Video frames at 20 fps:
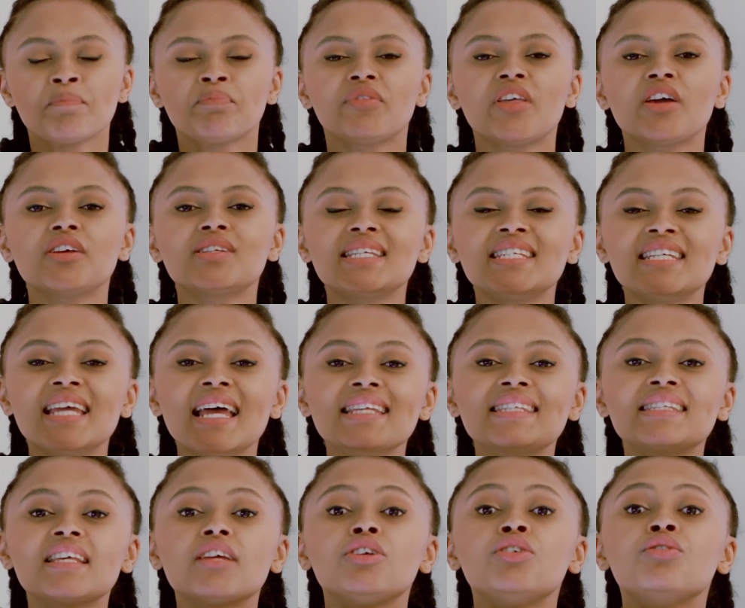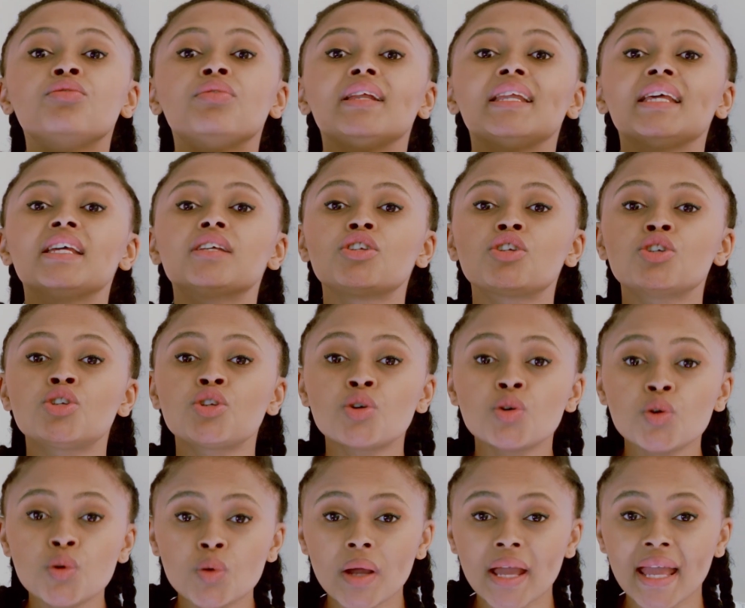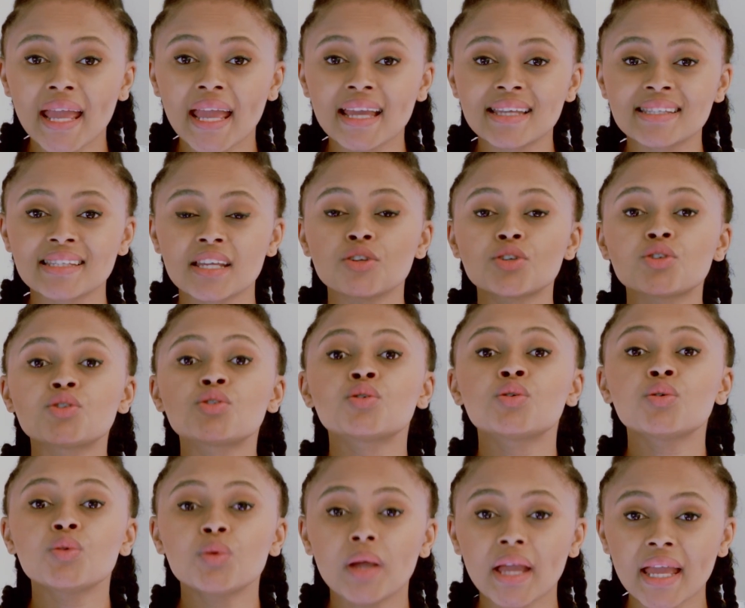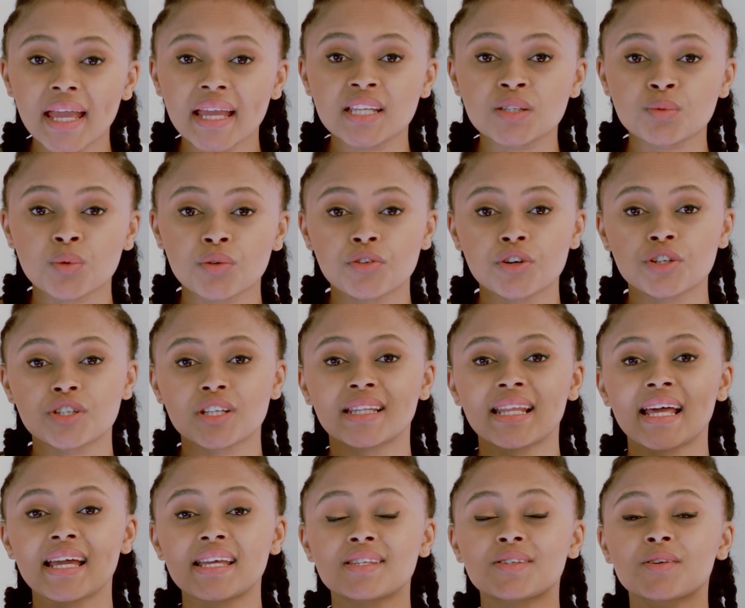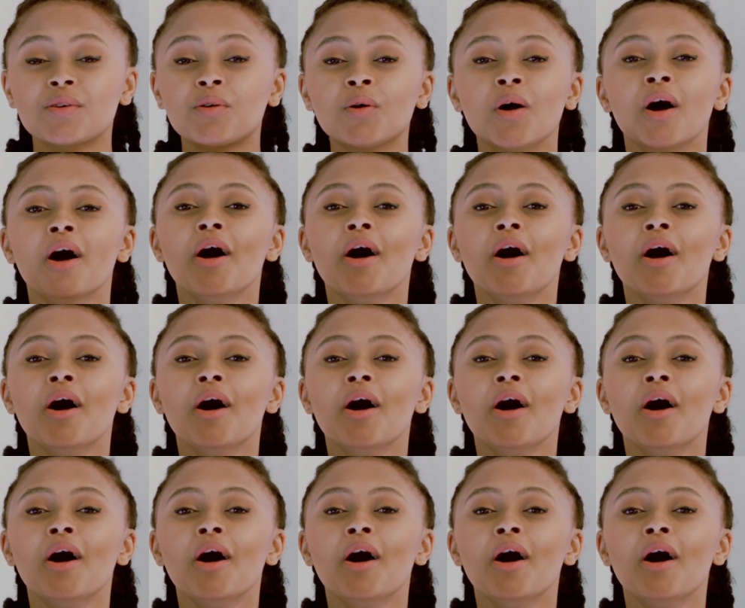there's a chance that you released two eggs and two eggs were fertilized. So